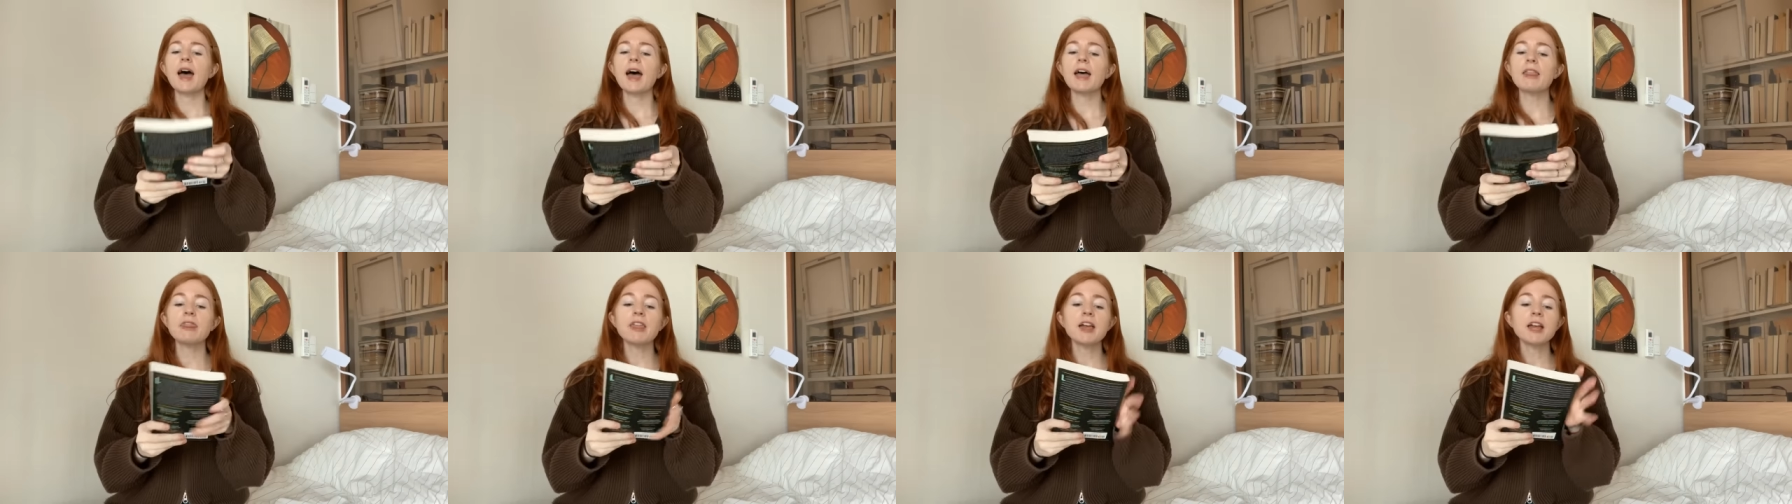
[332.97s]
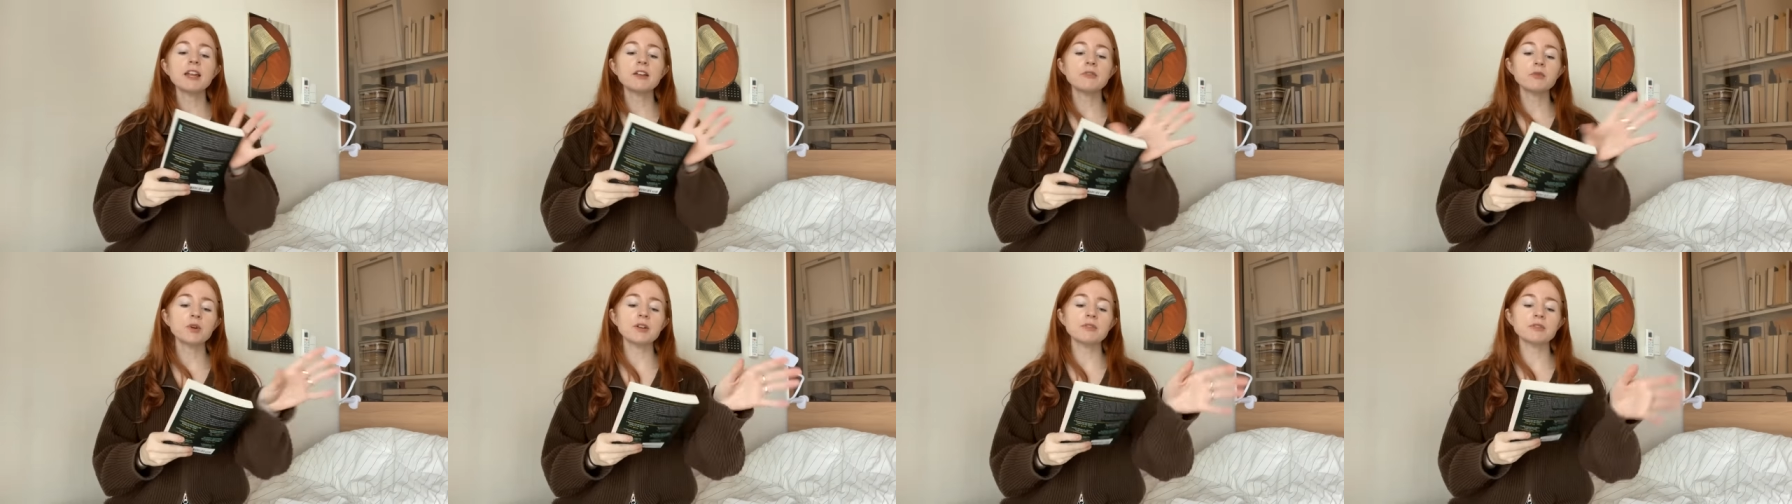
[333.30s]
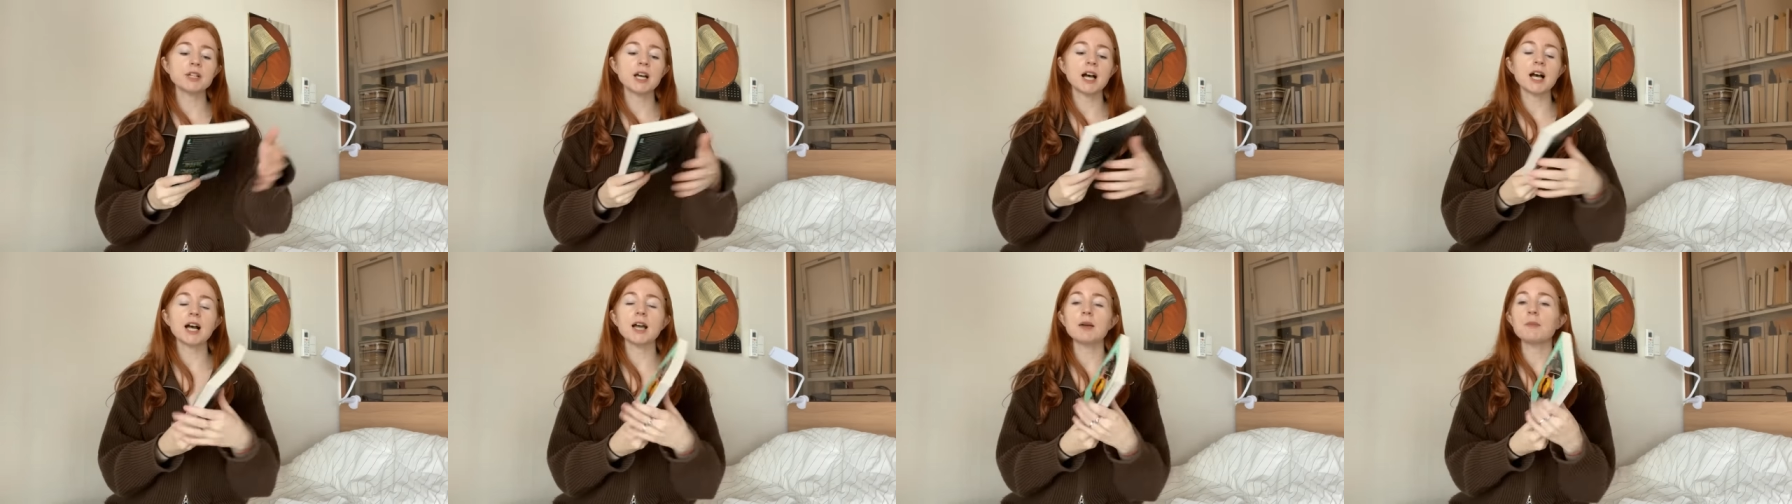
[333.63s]
then if we have
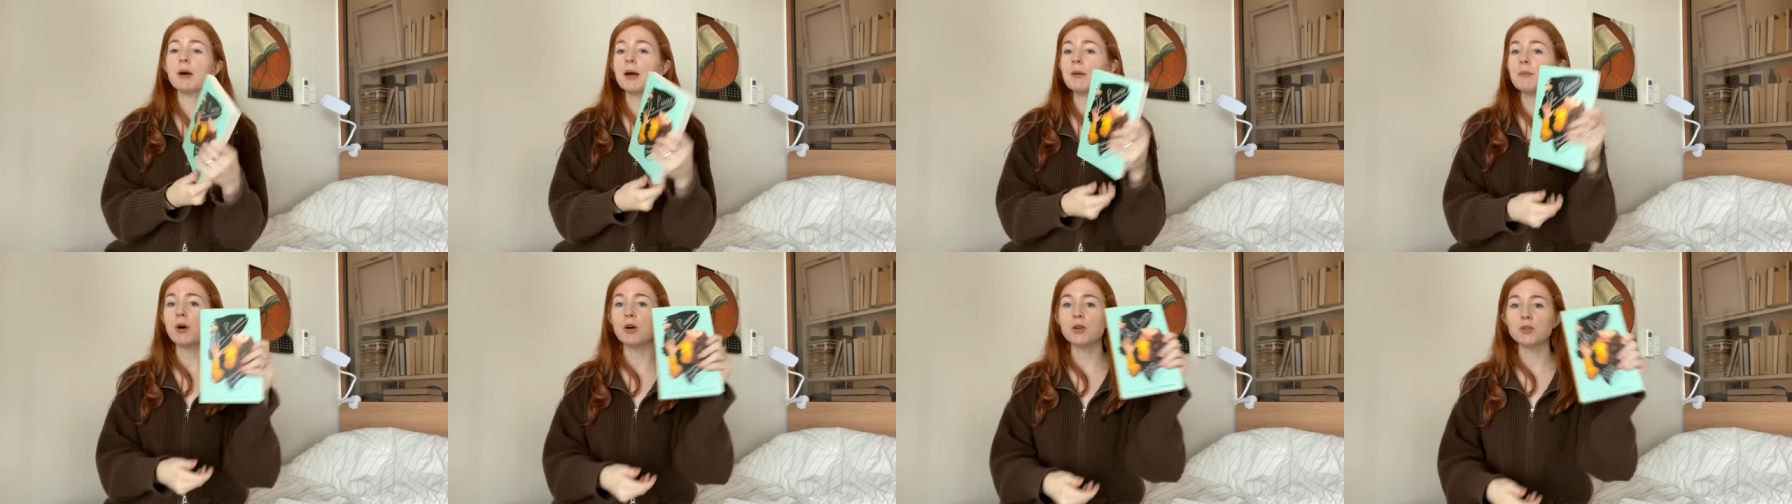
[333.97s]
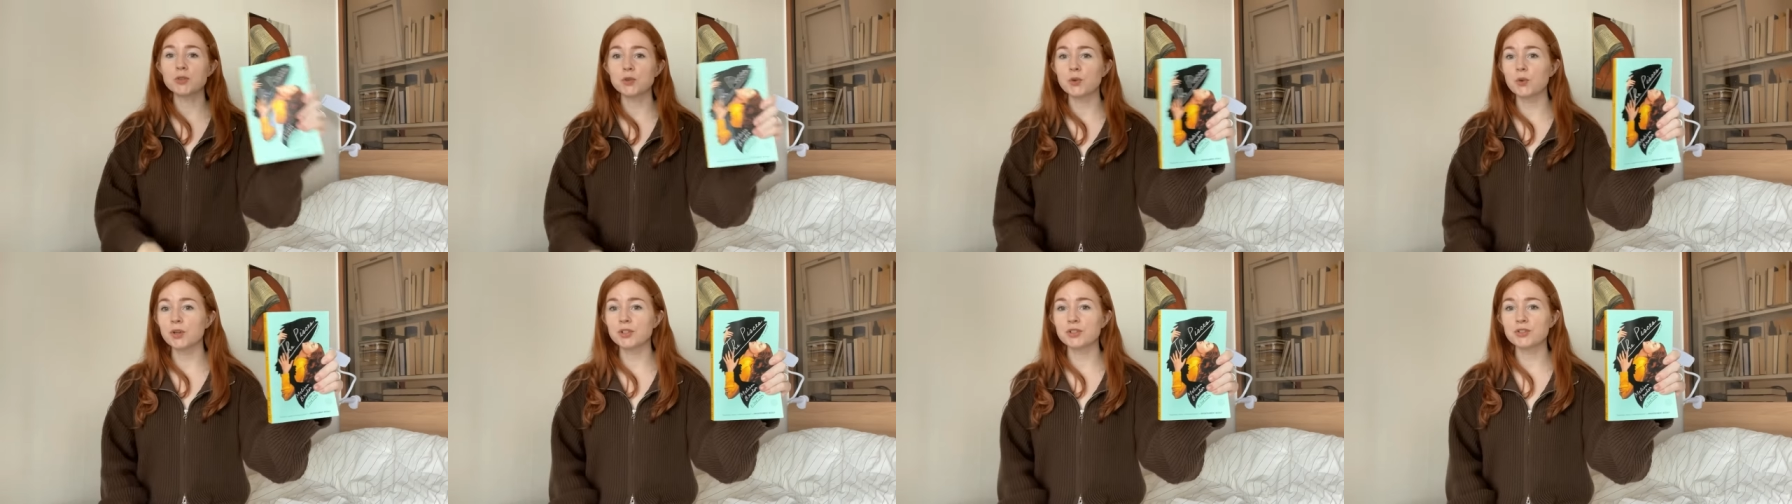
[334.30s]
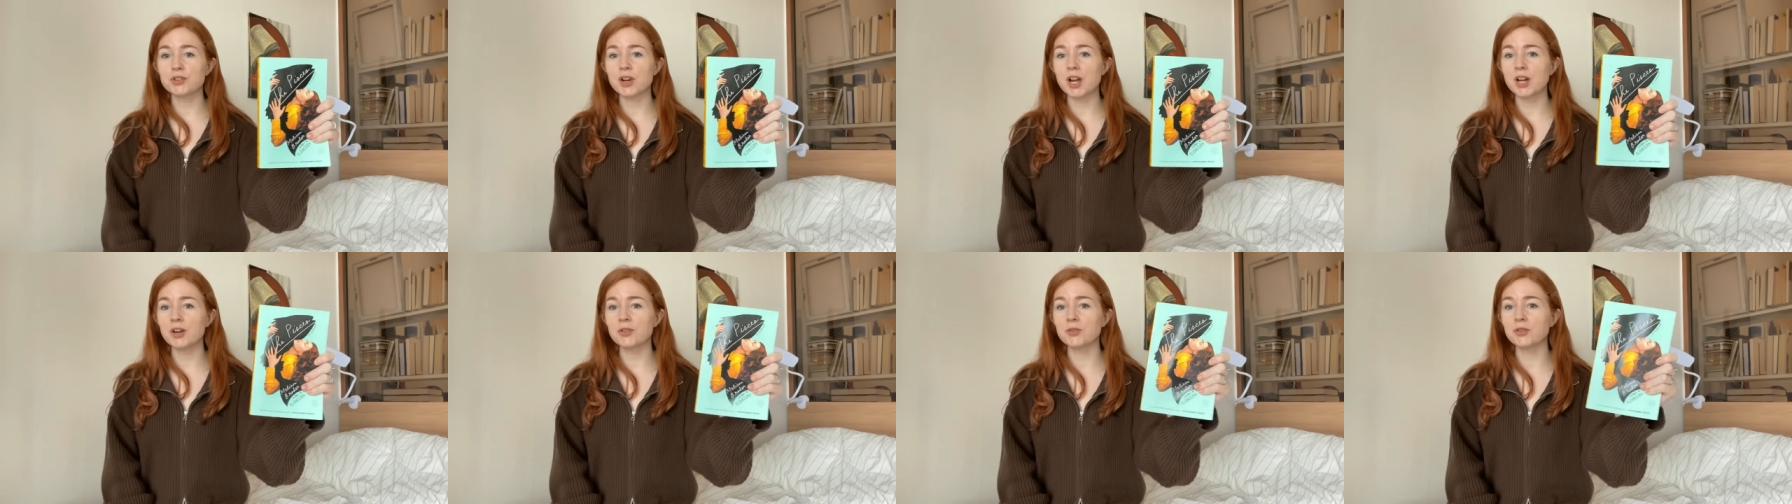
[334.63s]
time, I'm also going to
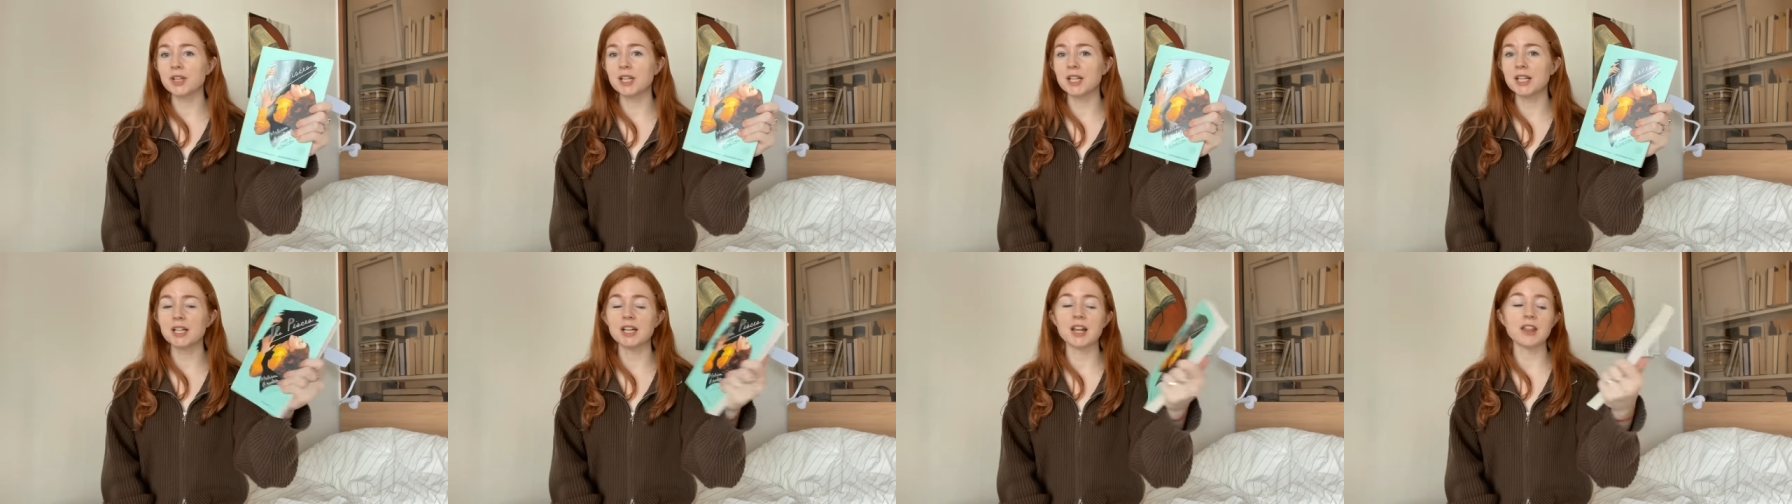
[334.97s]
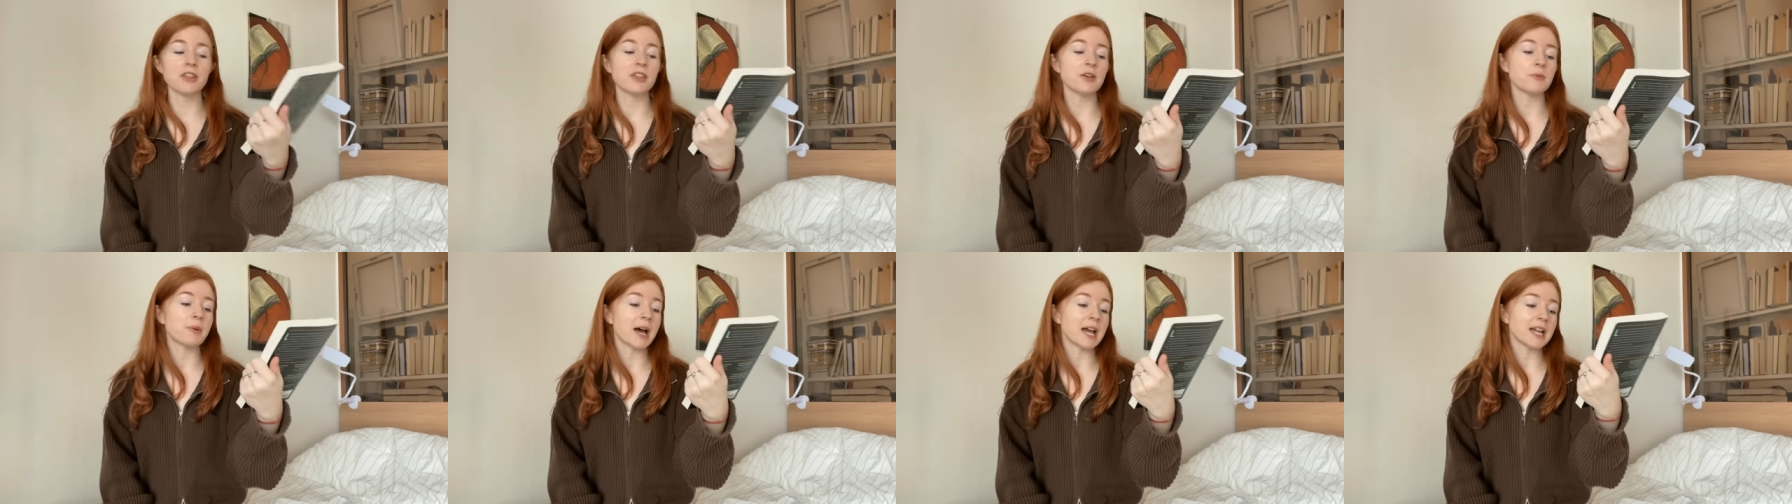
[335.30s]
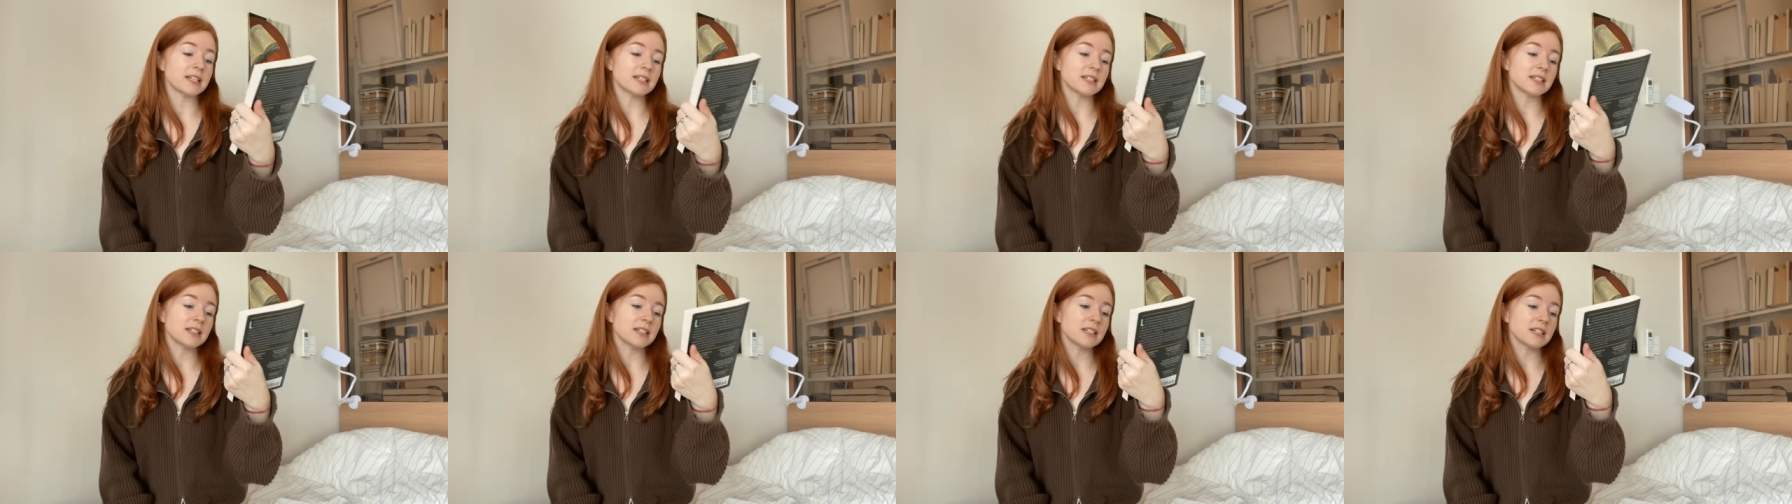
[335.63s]
try to read The
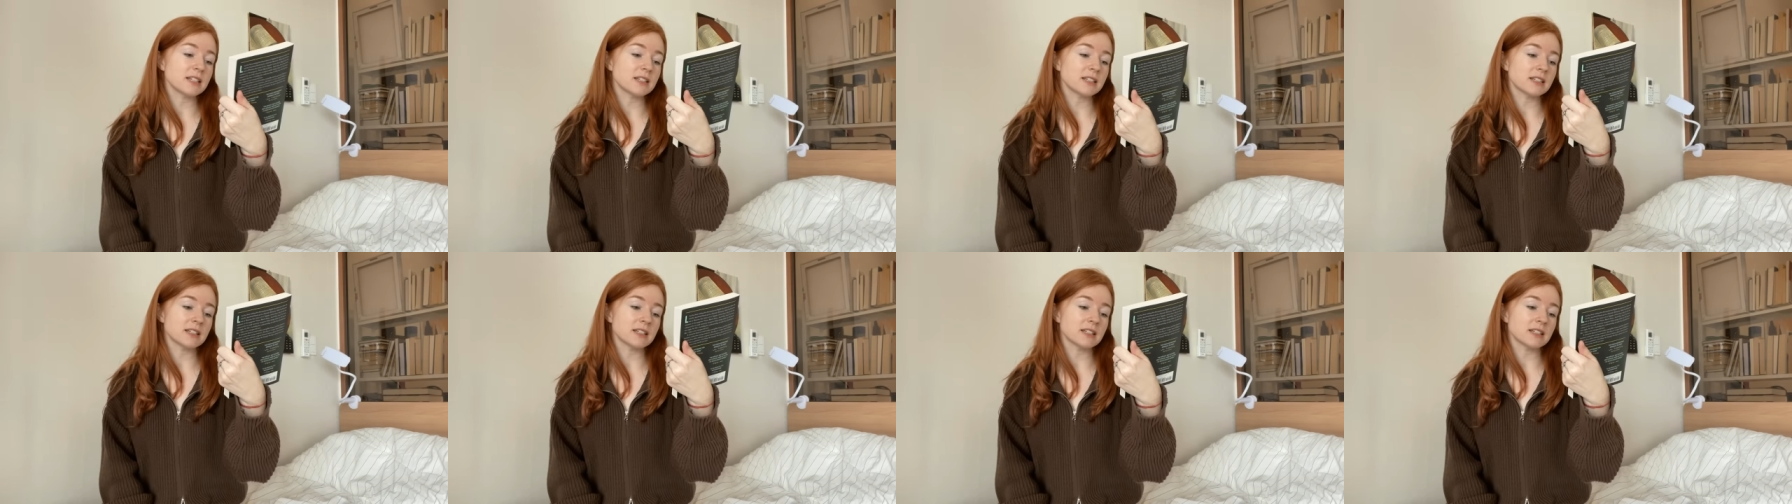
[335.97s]
Pisces.